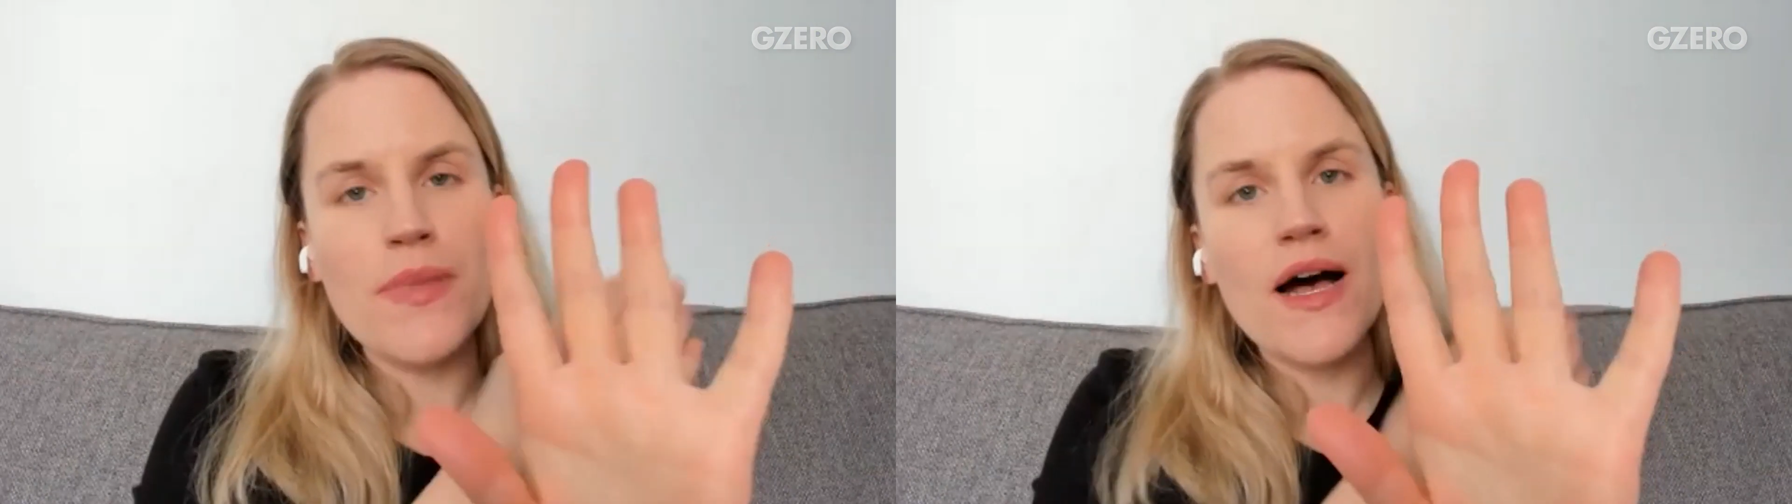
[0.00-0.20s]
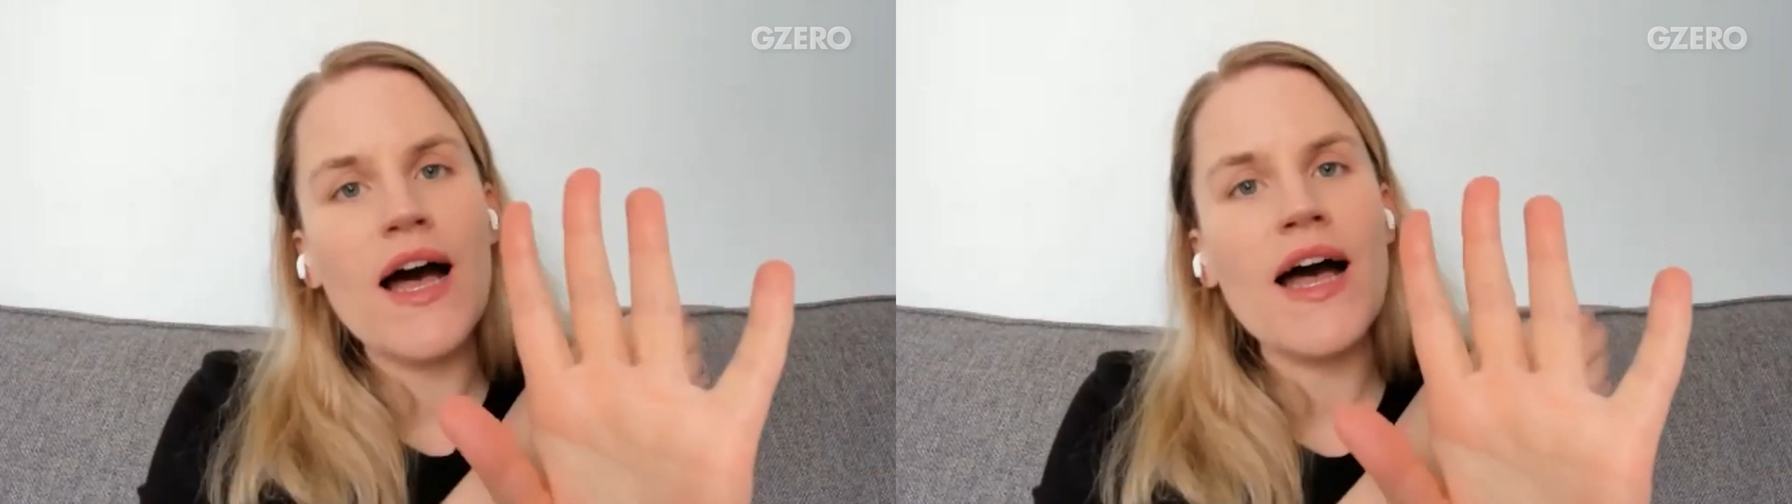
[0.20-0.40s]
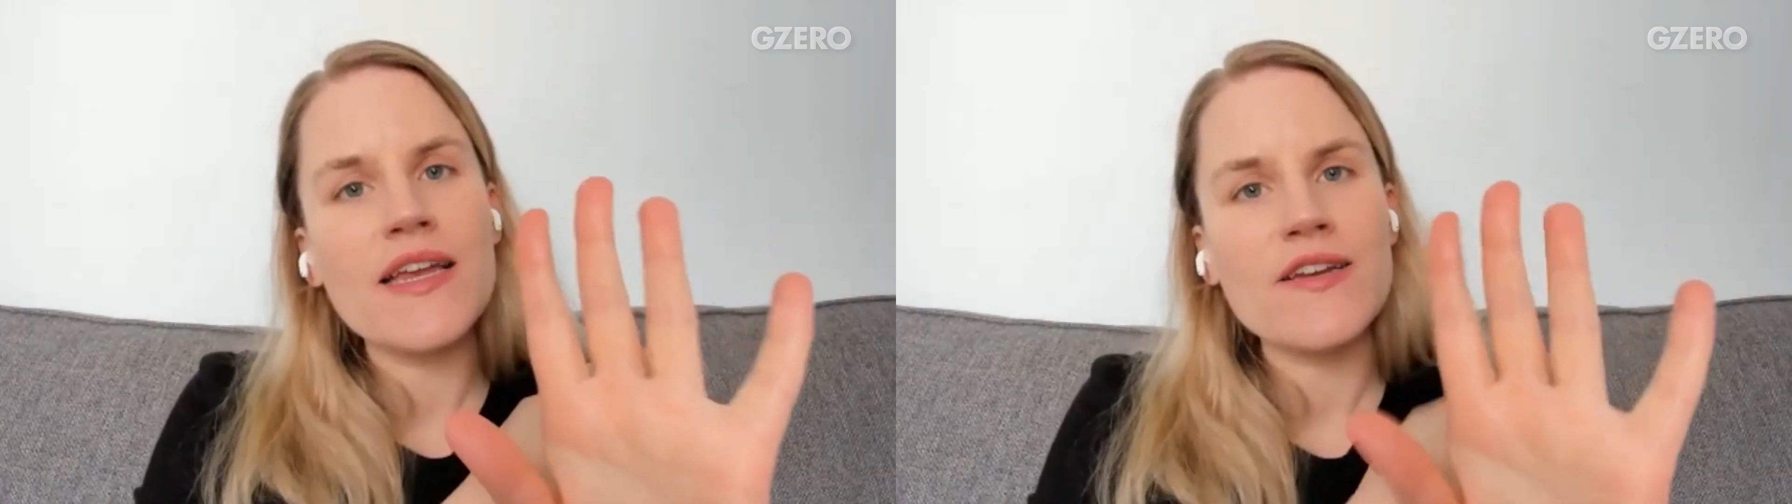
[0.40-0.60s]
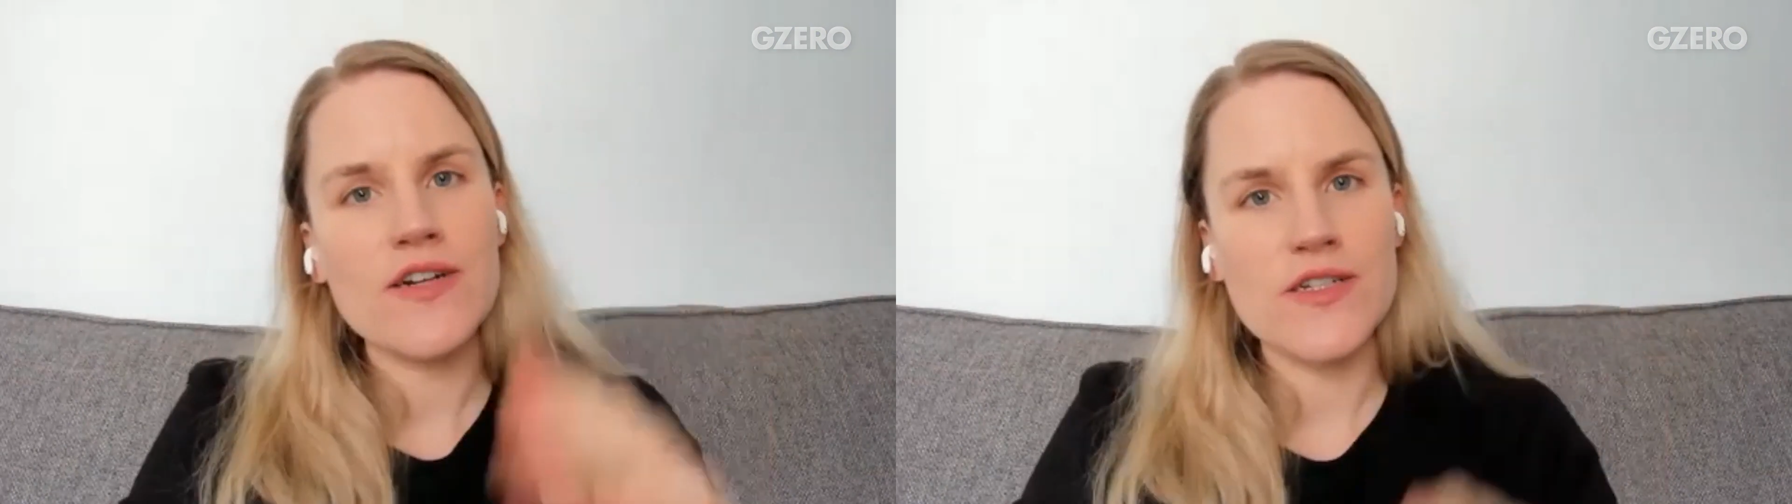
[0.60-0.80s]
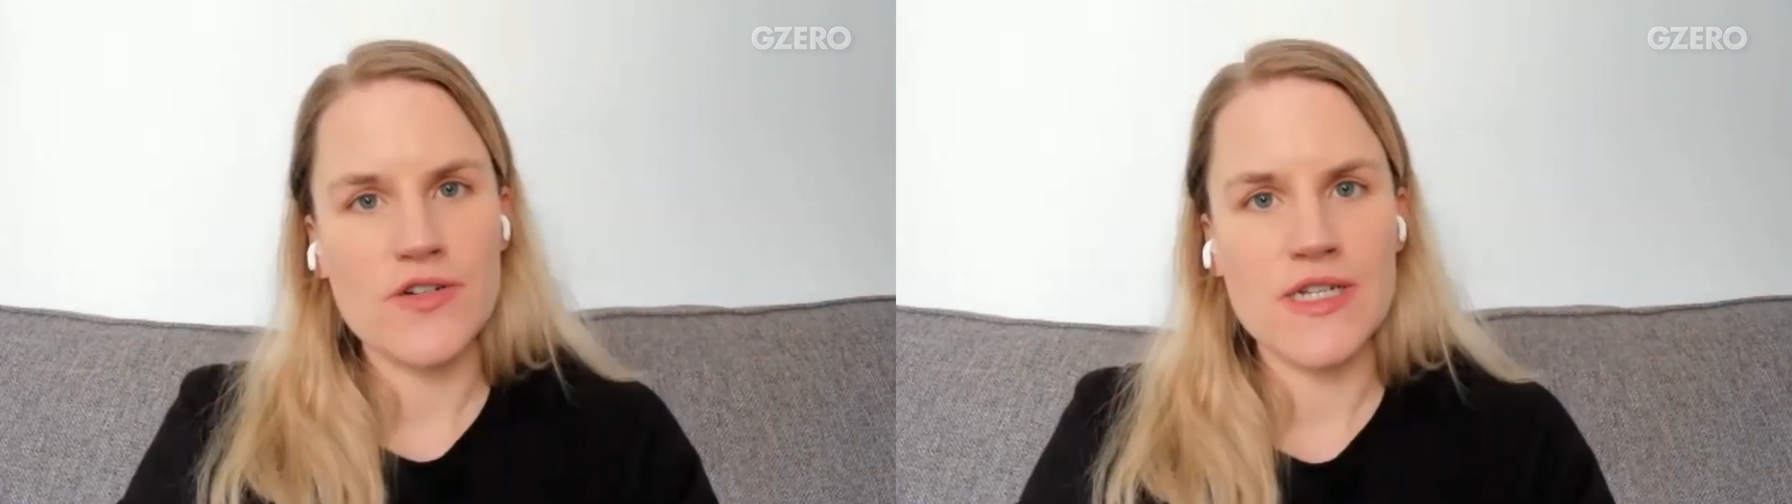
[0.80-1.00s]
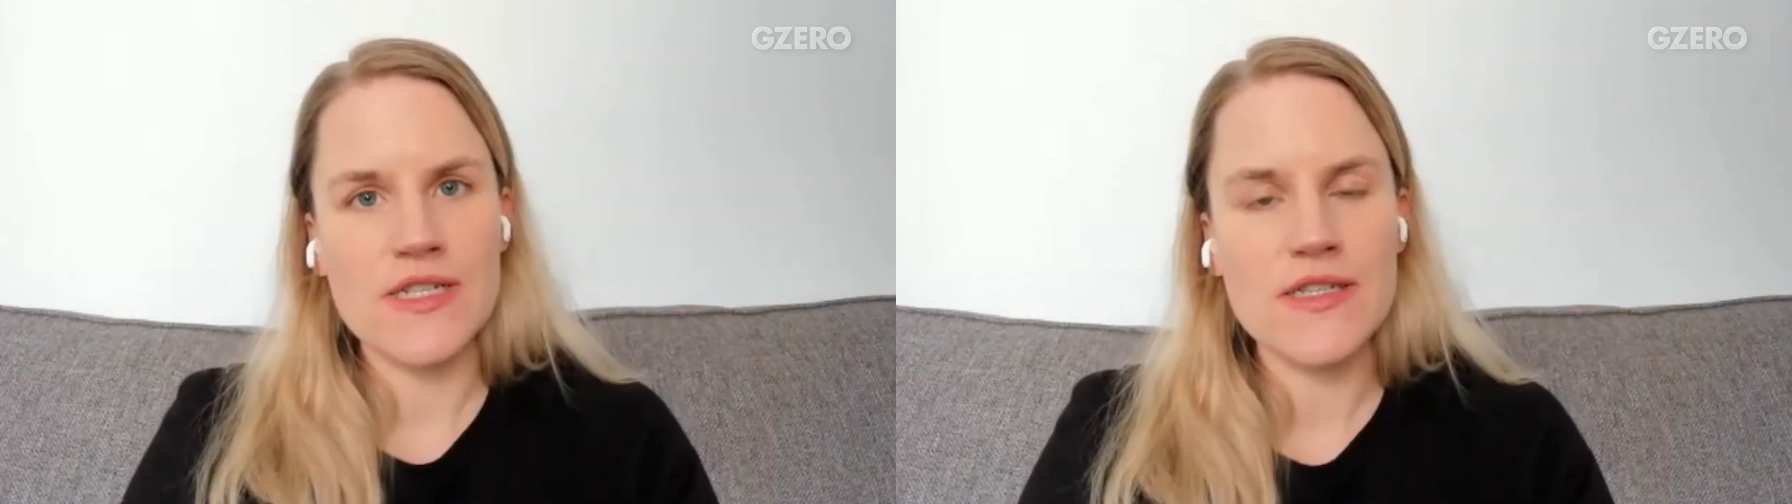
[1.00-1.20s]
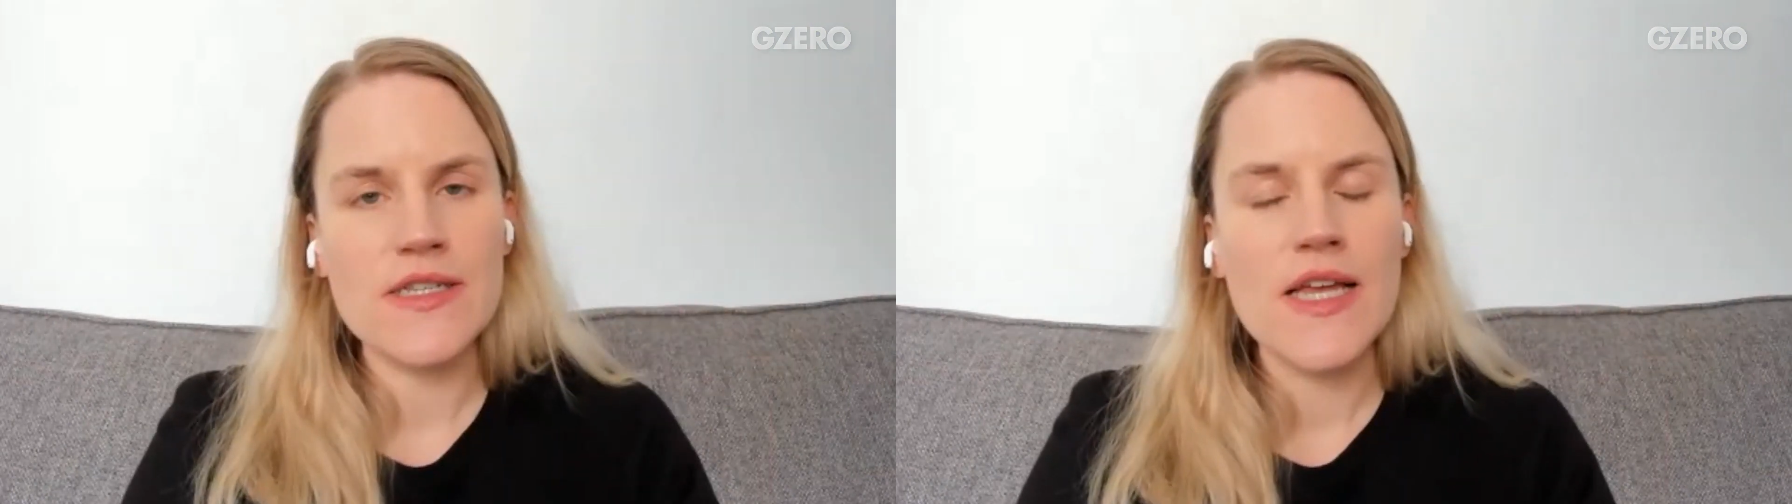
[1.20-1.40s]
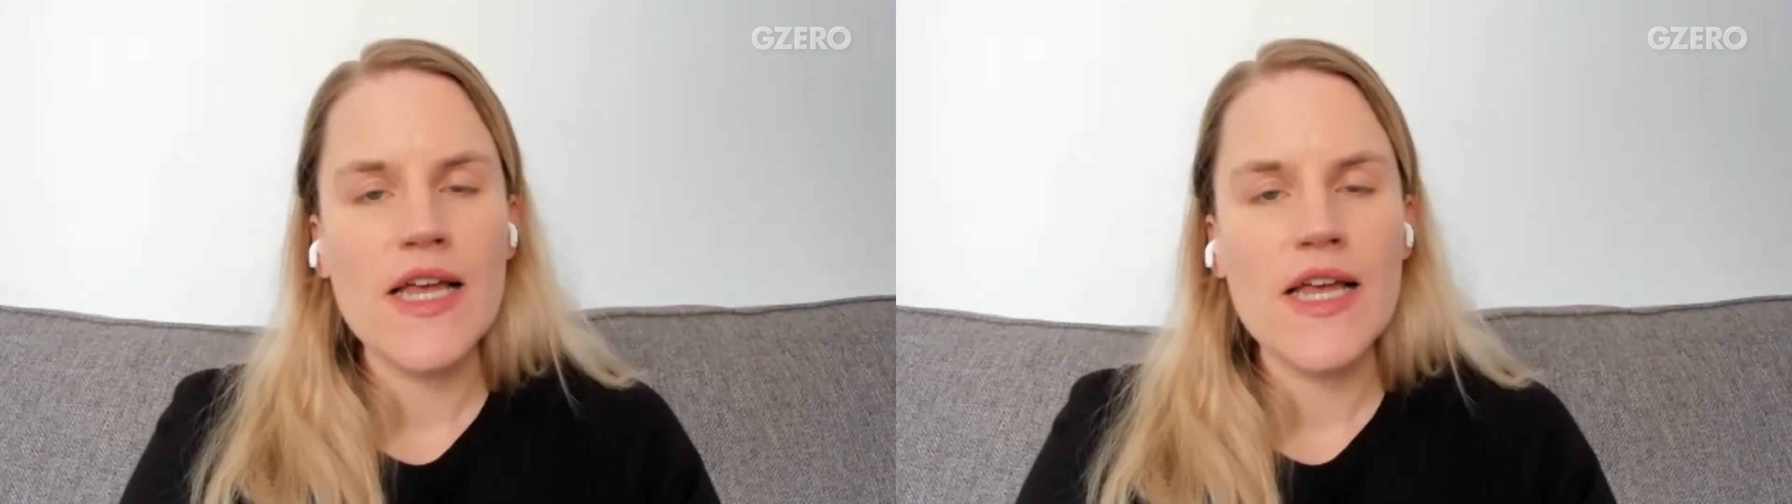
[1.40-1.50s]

behind our screens.